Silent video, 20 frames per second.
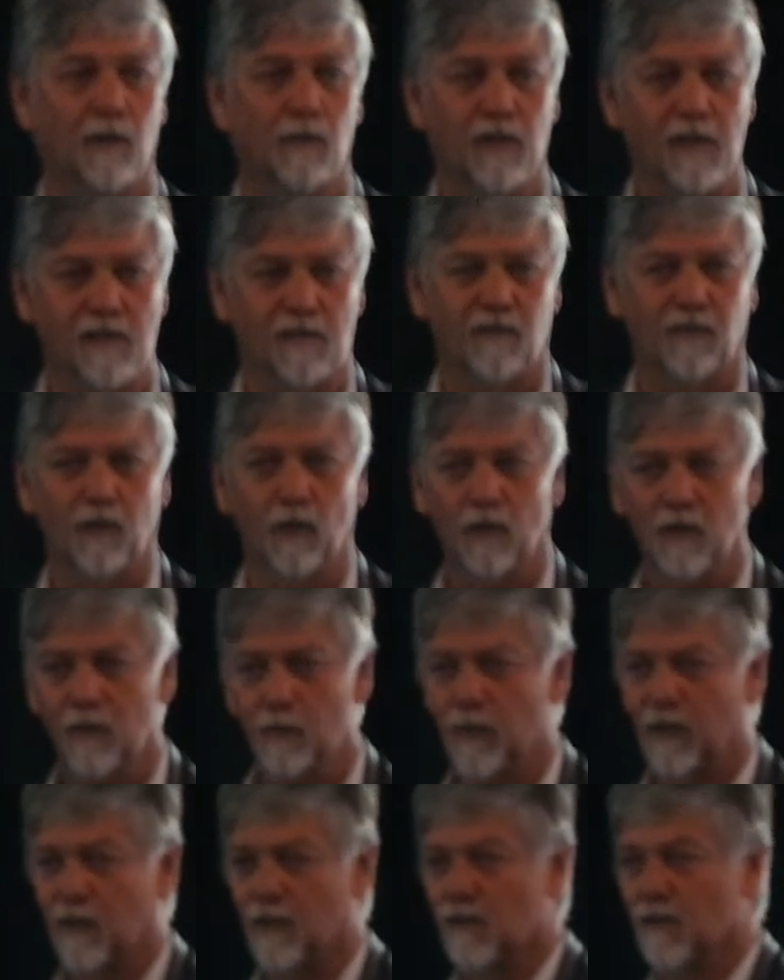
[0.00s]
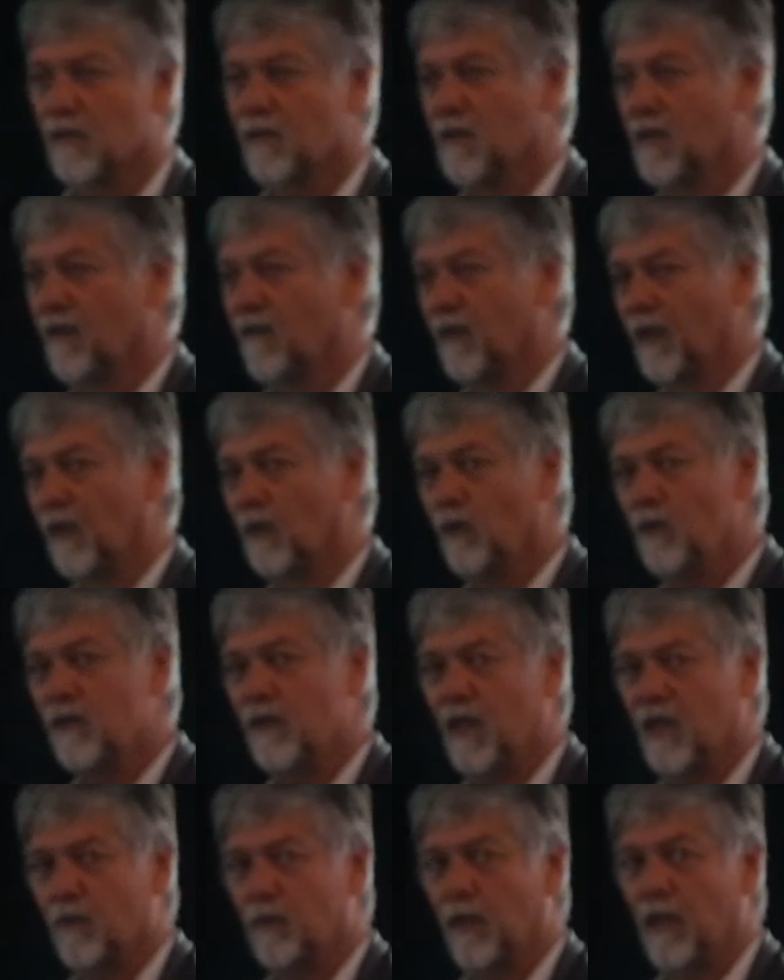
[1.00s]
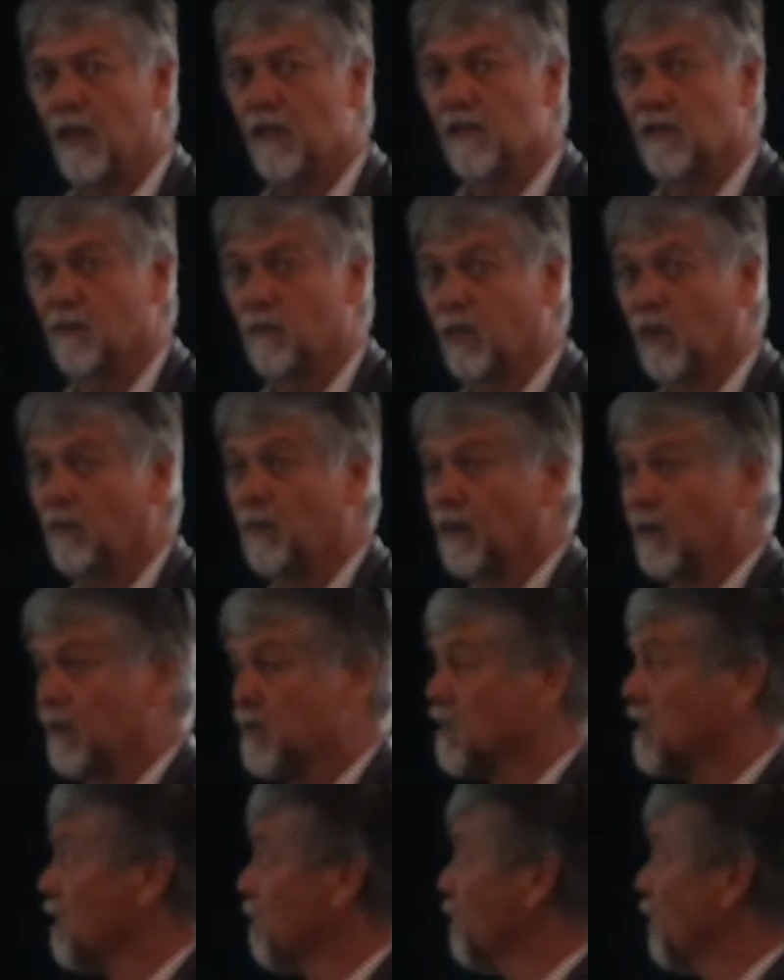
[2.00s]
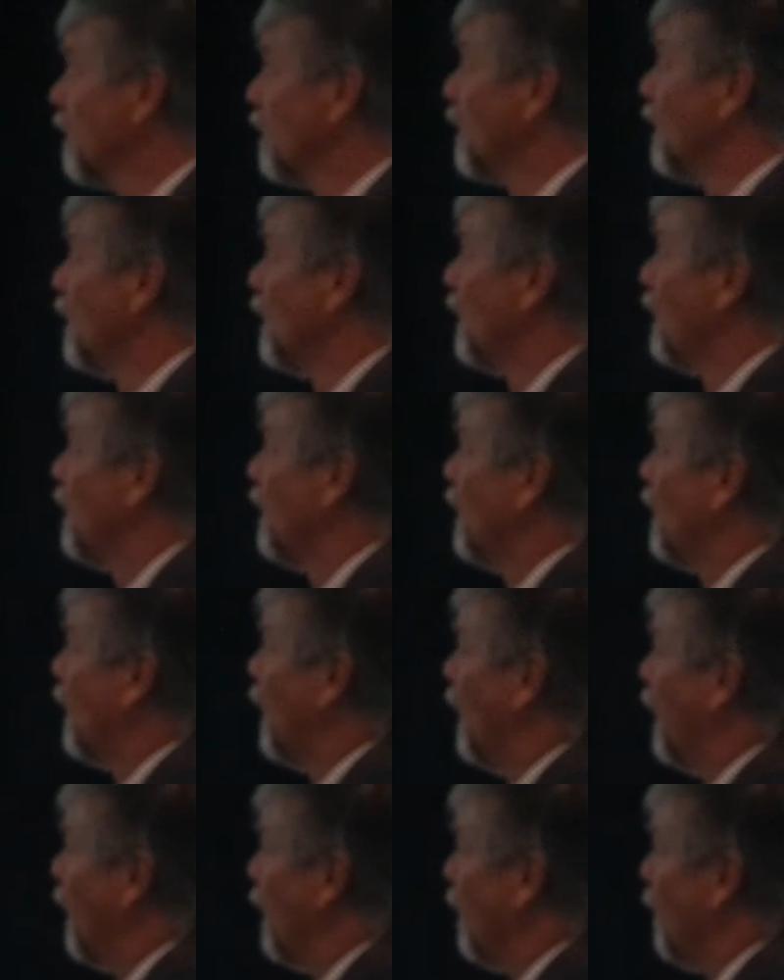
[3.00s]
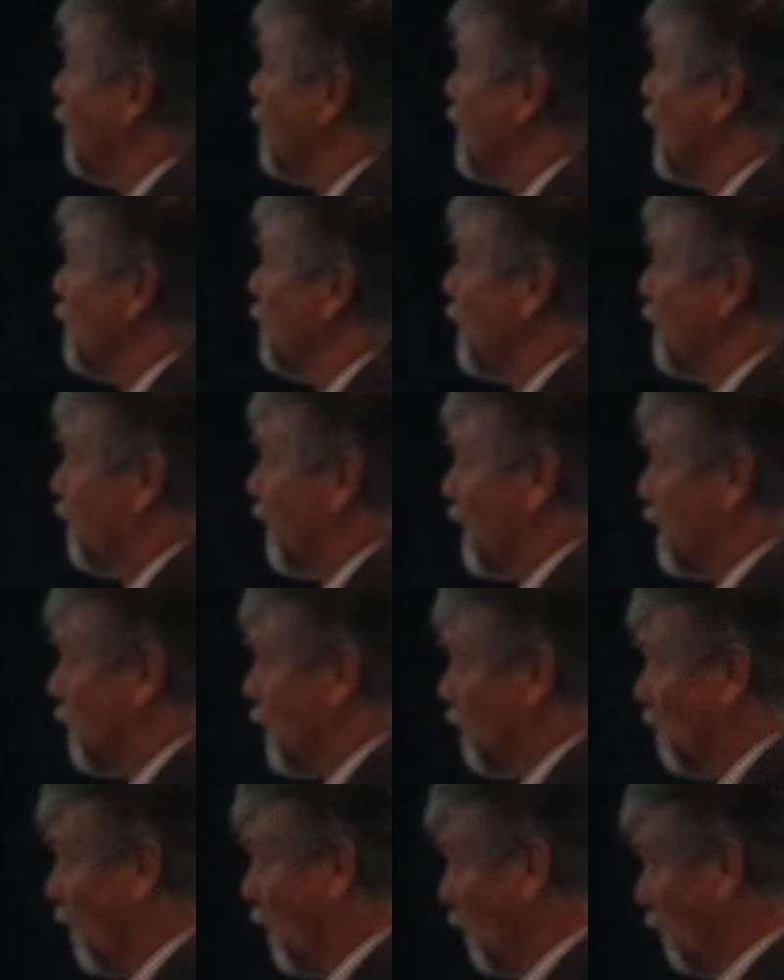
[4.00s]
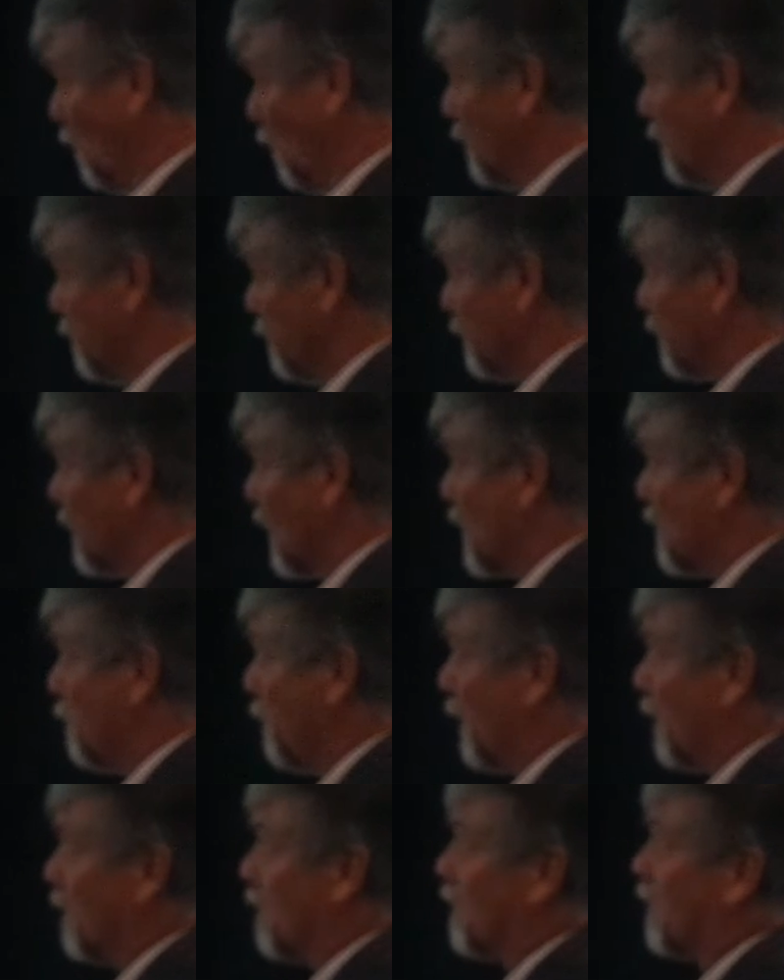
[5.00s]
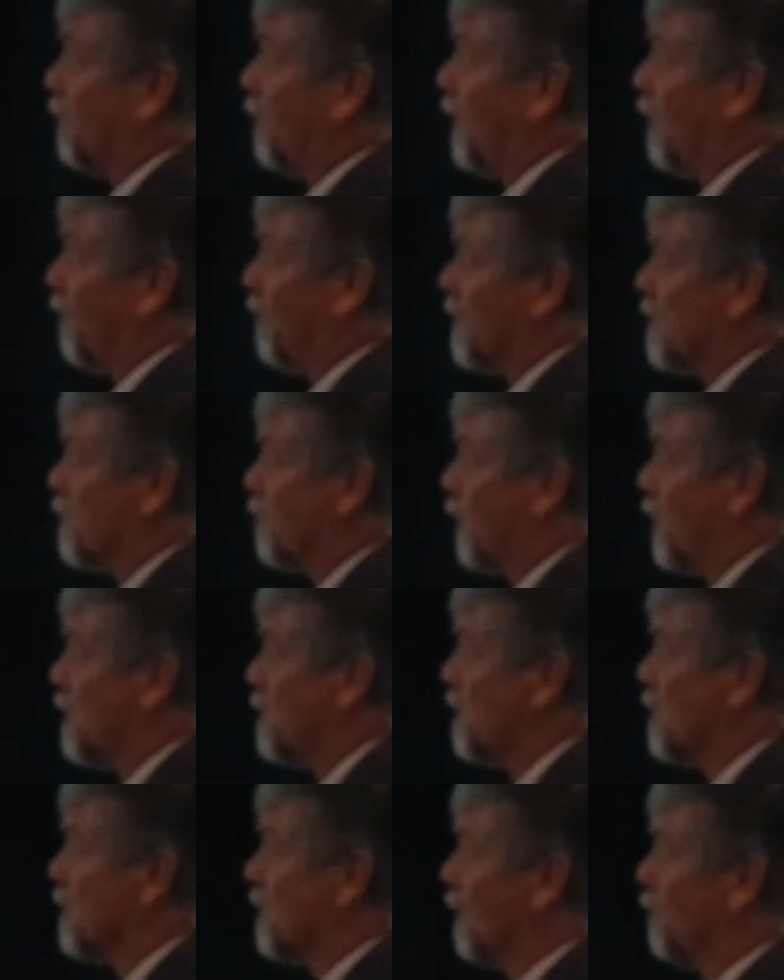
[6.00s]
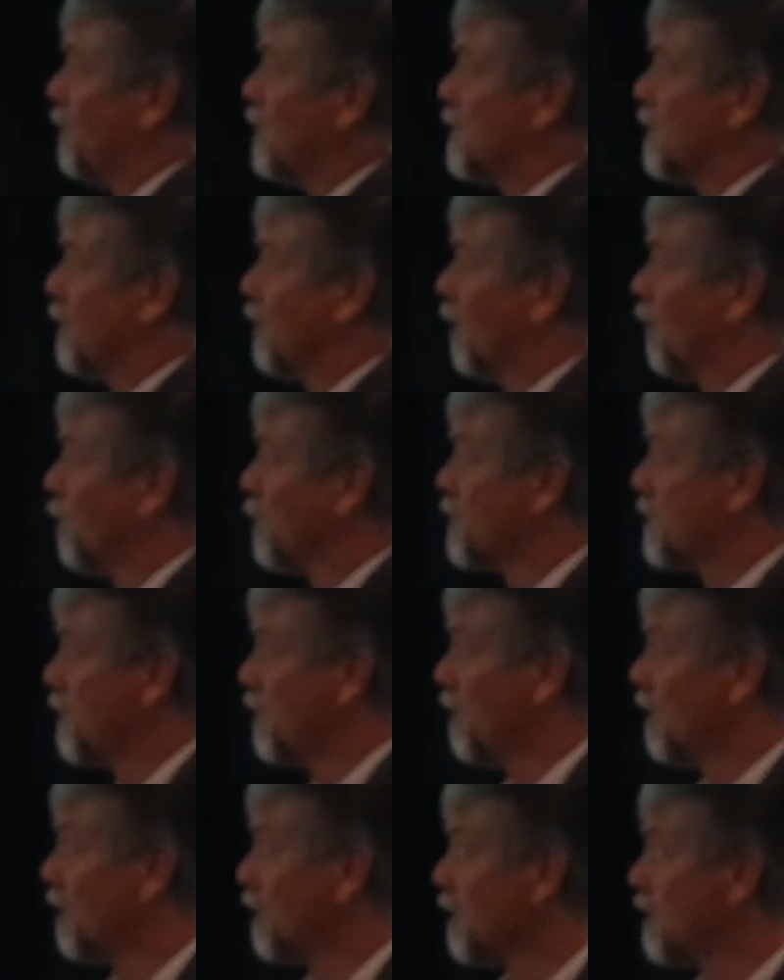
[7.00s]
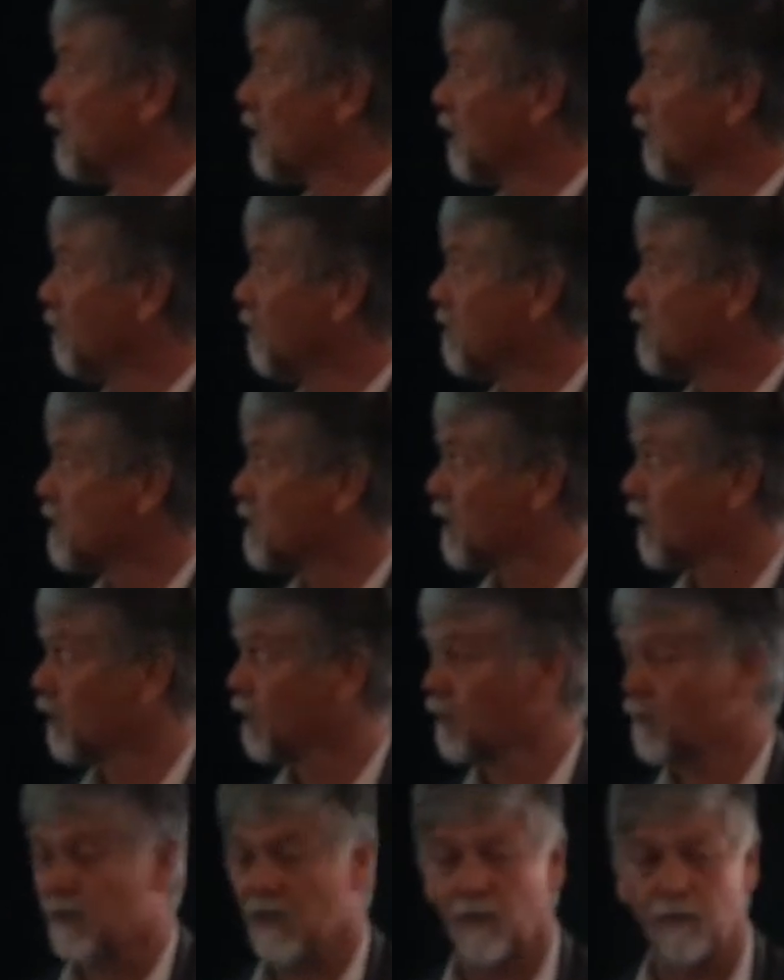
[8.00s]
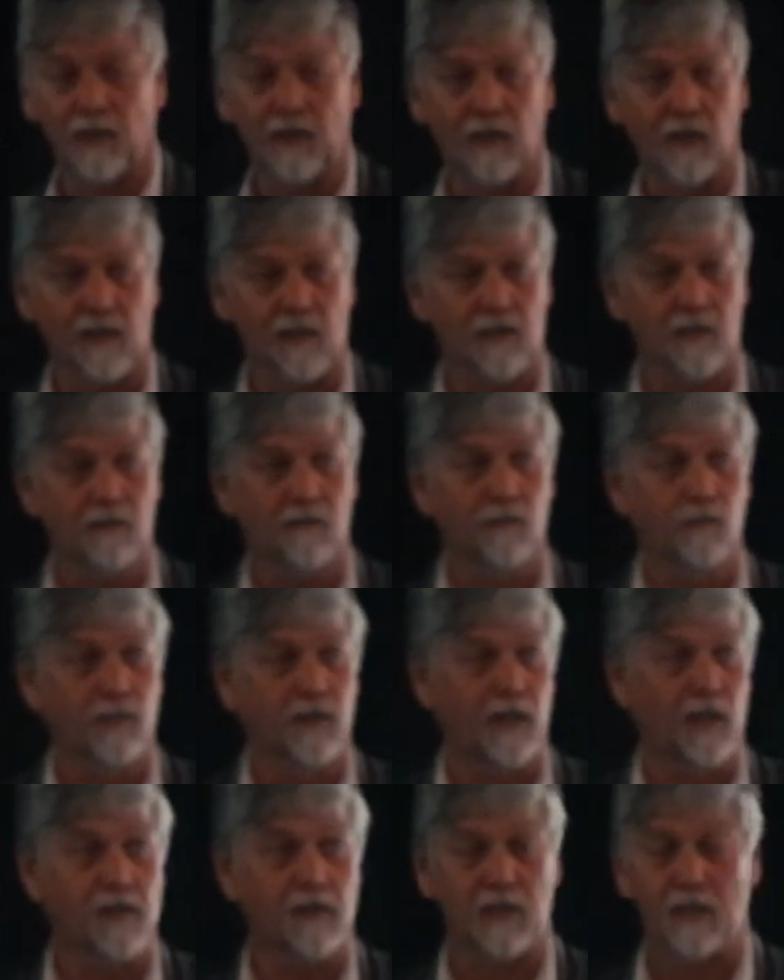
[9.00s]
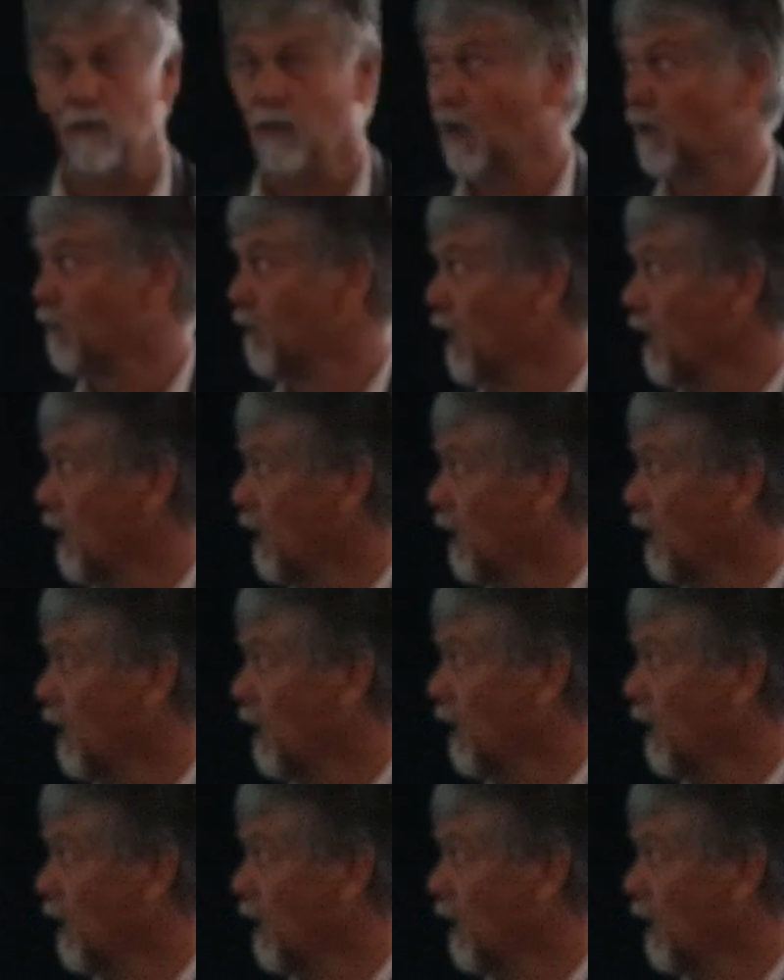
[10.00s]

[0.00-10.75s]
published Flora, because if it looks out of place, it probably is different. Don't be afraid to be wrong. It's better to query a species and miss the opportunity to conserve something that's potentially quite rare.